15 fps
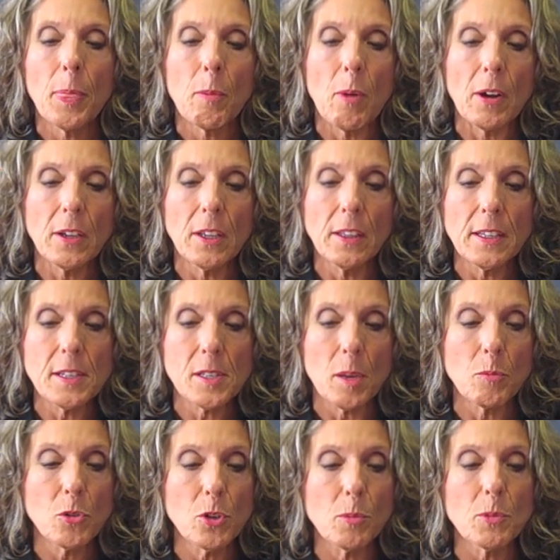While killing
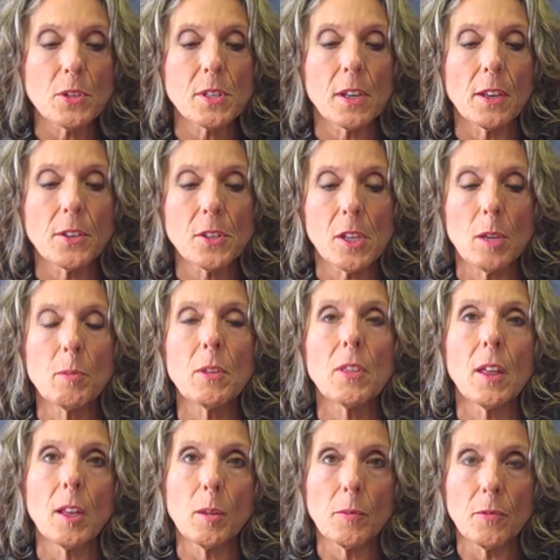some tumor cells,
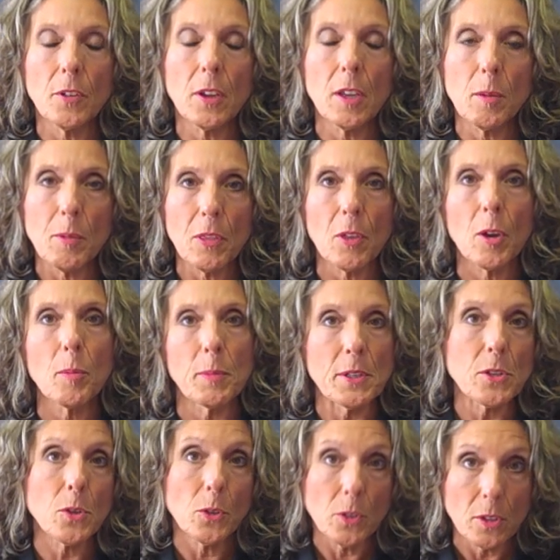chemotherapy,
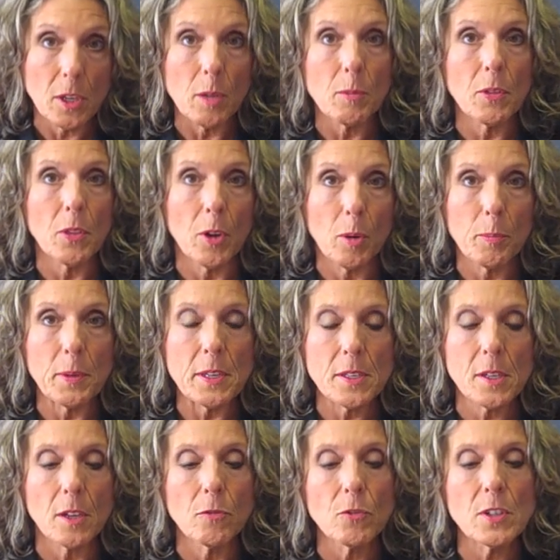certain
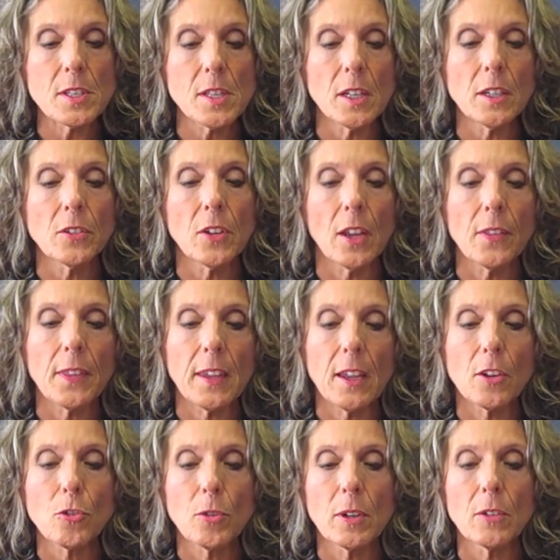chemotherapies can facilitate the
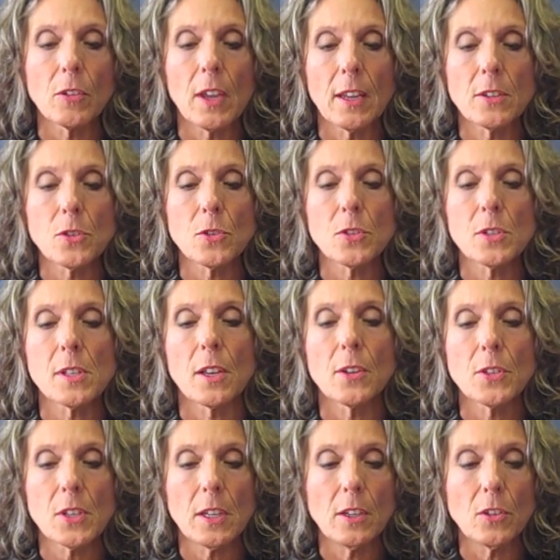entry of cancer
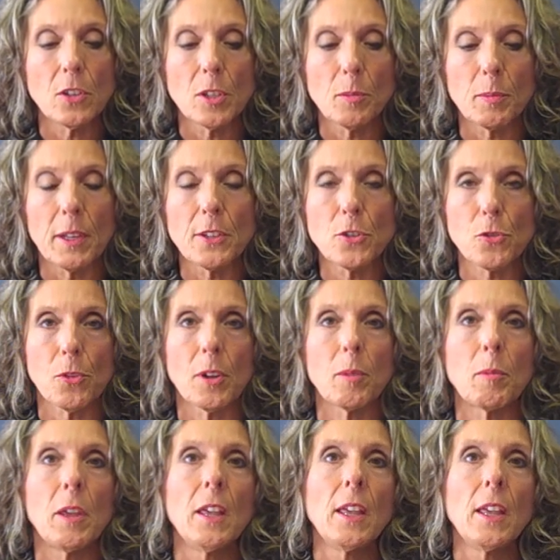cells into the bloodstream,